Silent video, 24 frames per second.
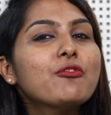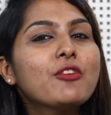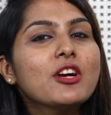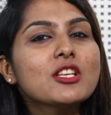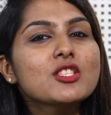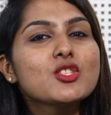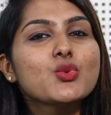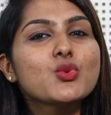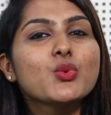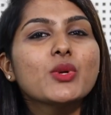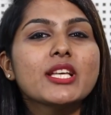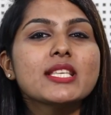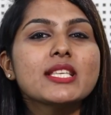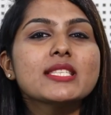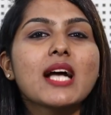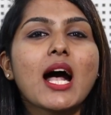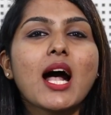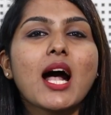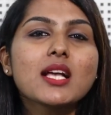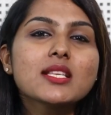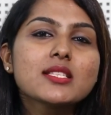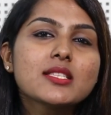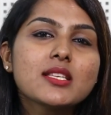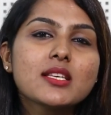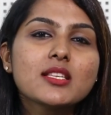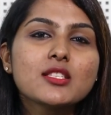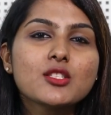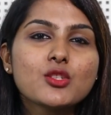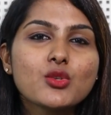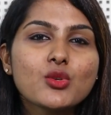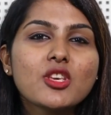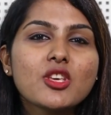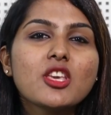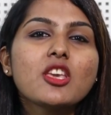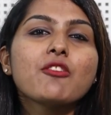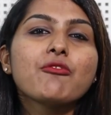our students asked us to
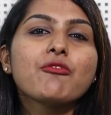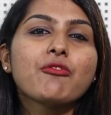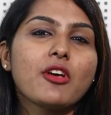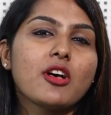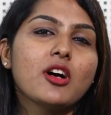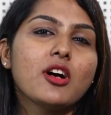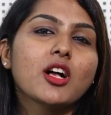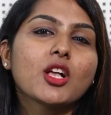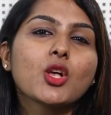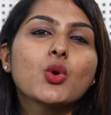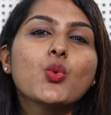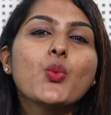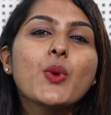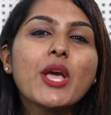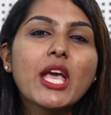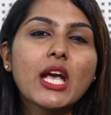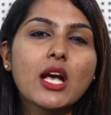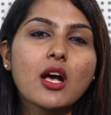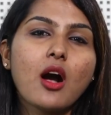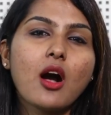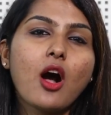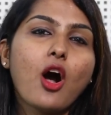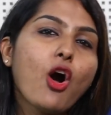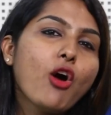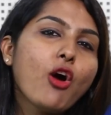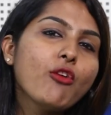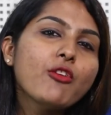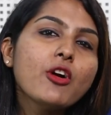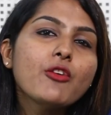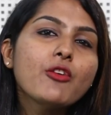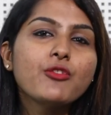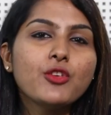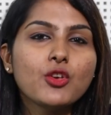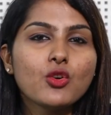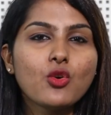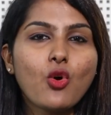give a quick
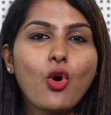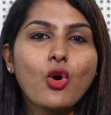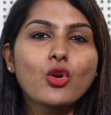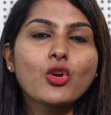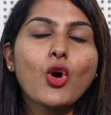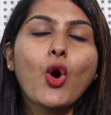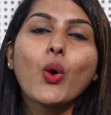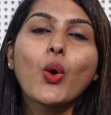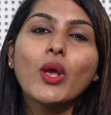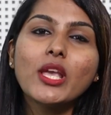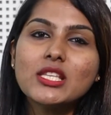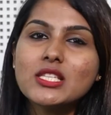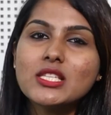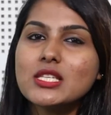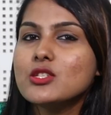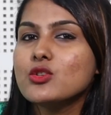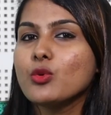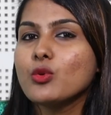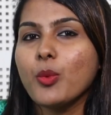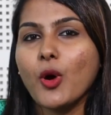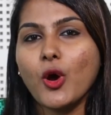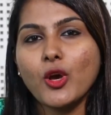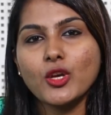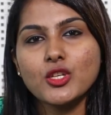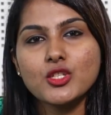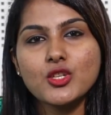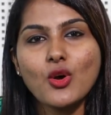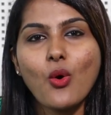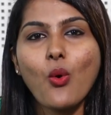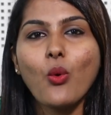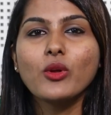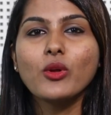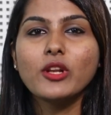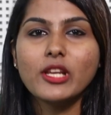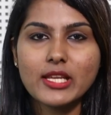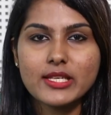overview on OET
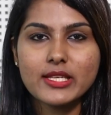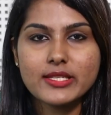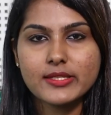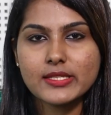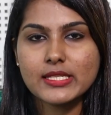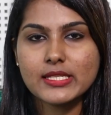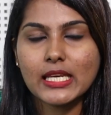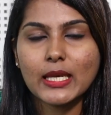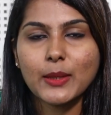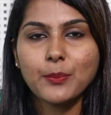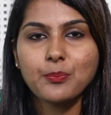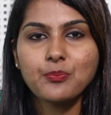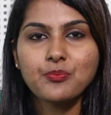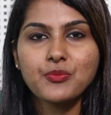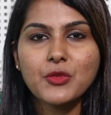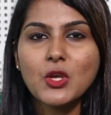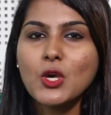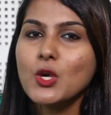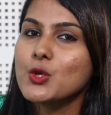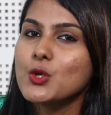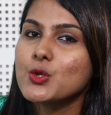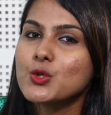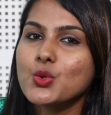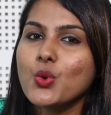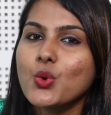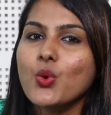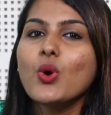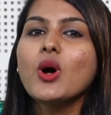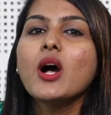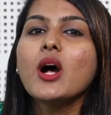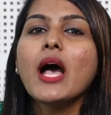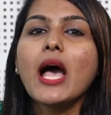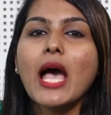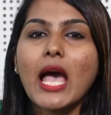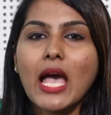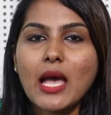2.0 listening. So
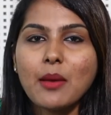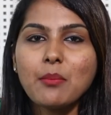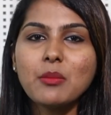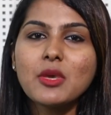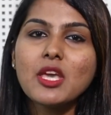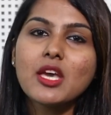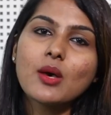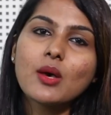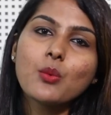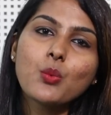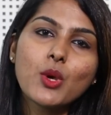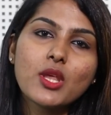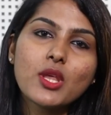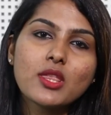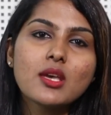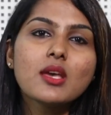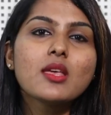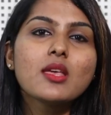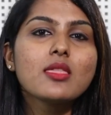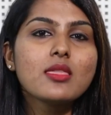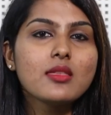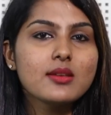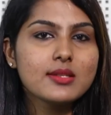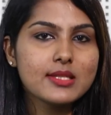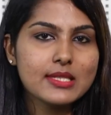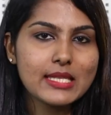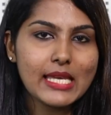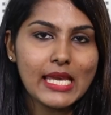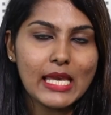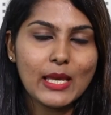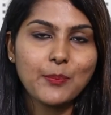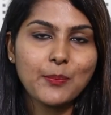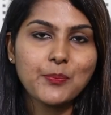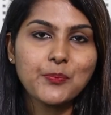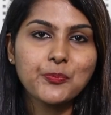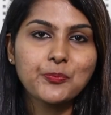I am here with the
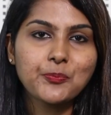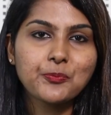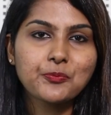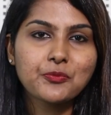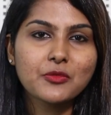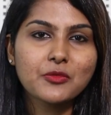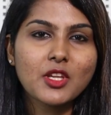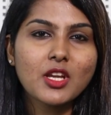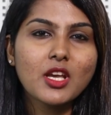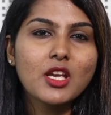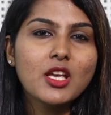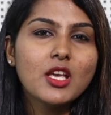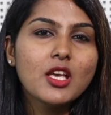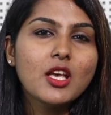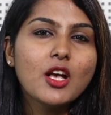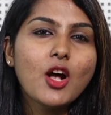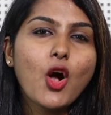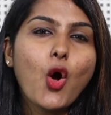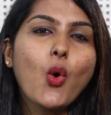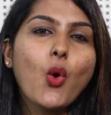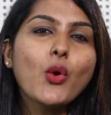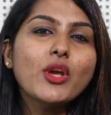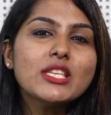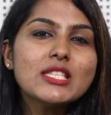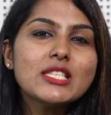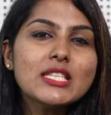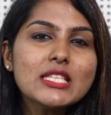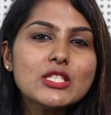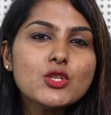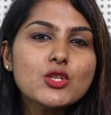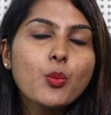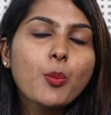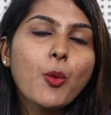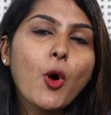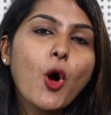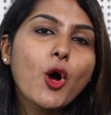same. OET
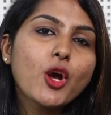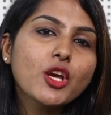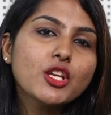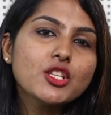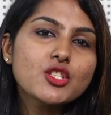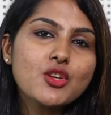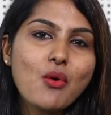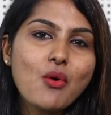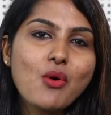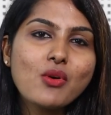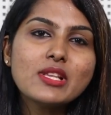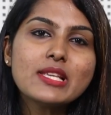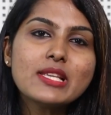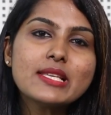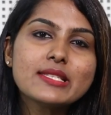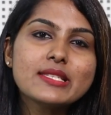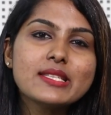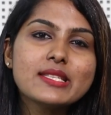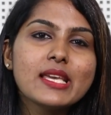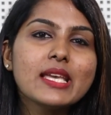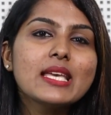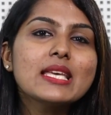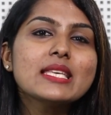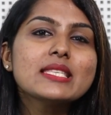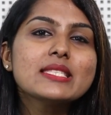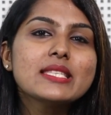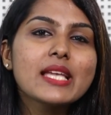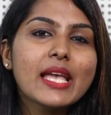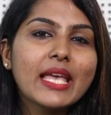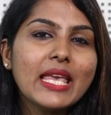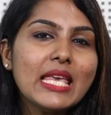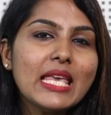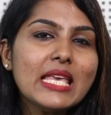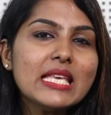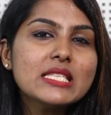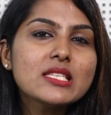2.0 listening is the
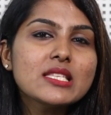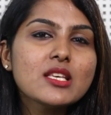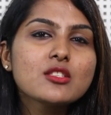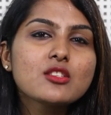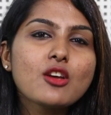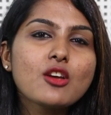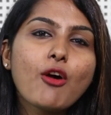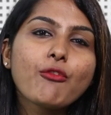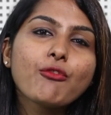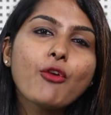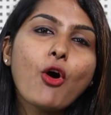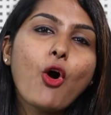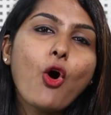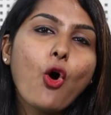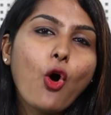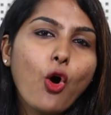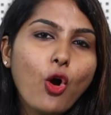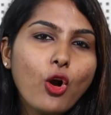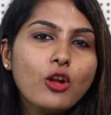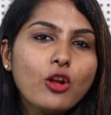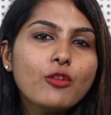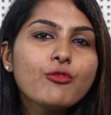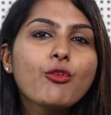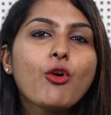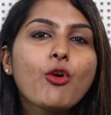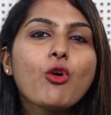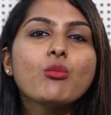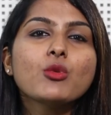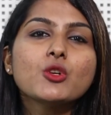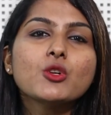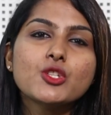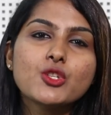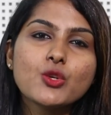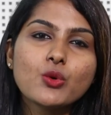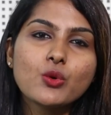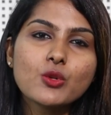easiest of all 4
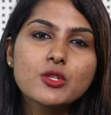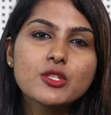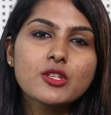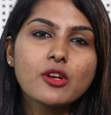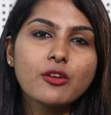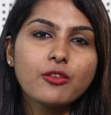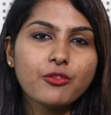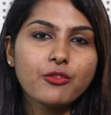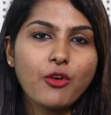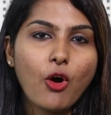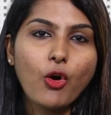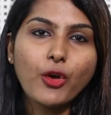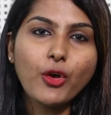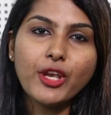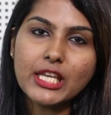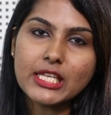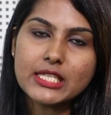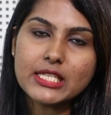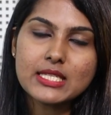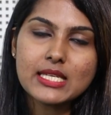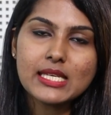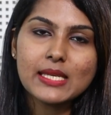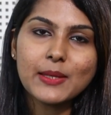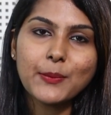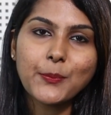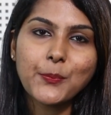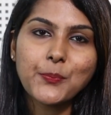modules of OET.